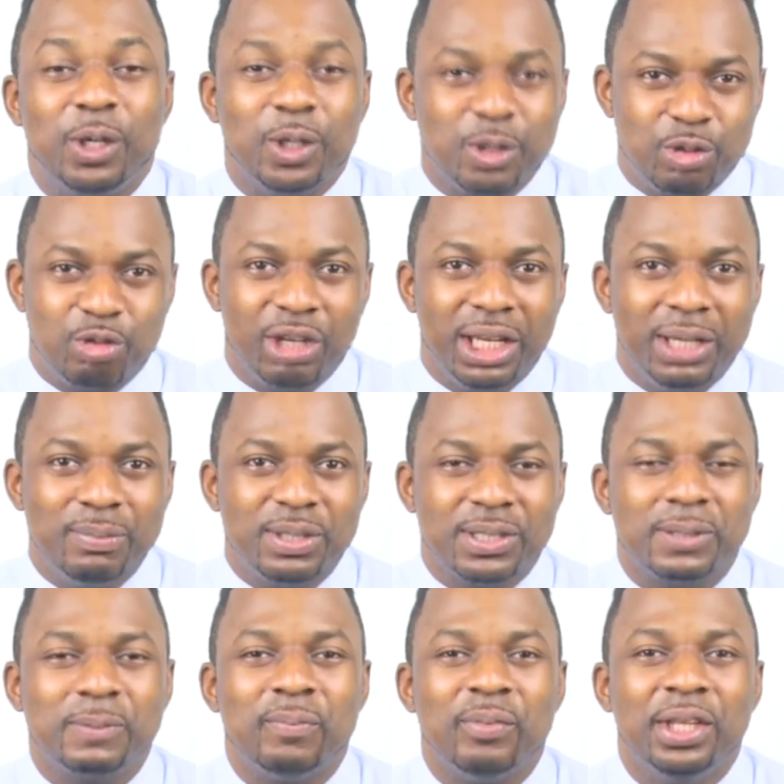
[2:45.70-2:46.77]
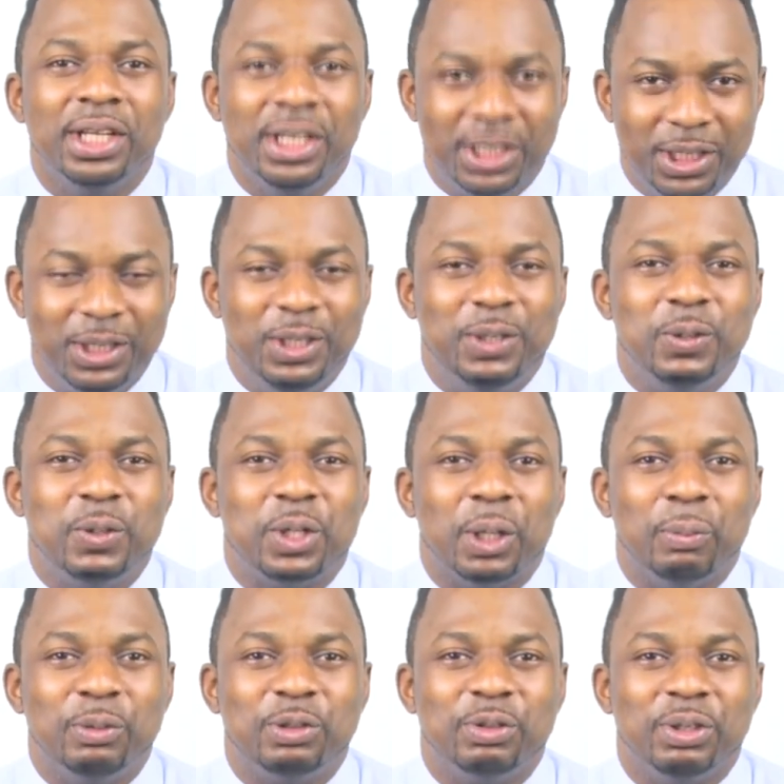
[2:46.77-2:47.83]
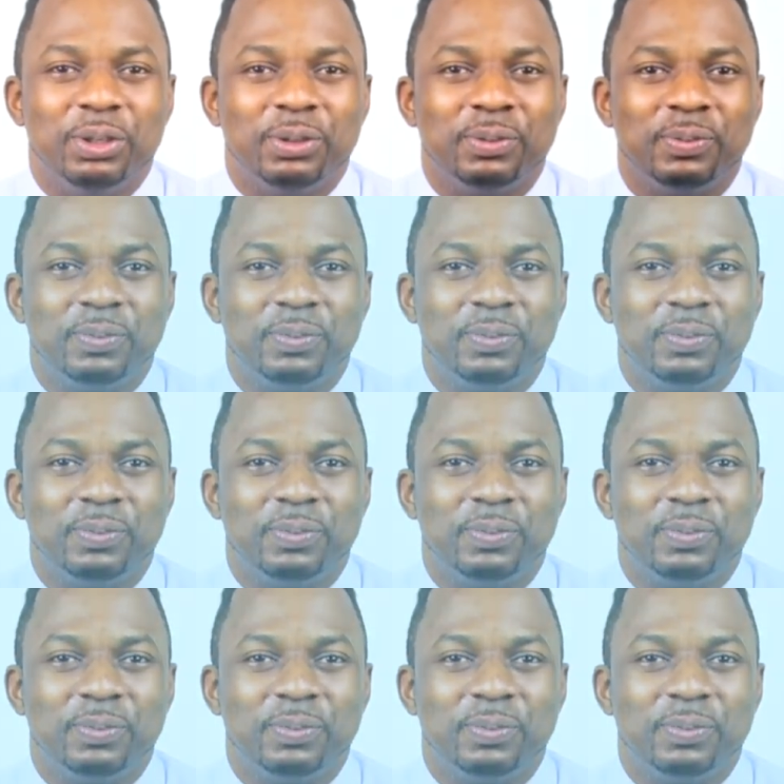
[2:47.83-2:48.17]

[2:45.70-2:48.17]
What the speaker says: because dreams do come true.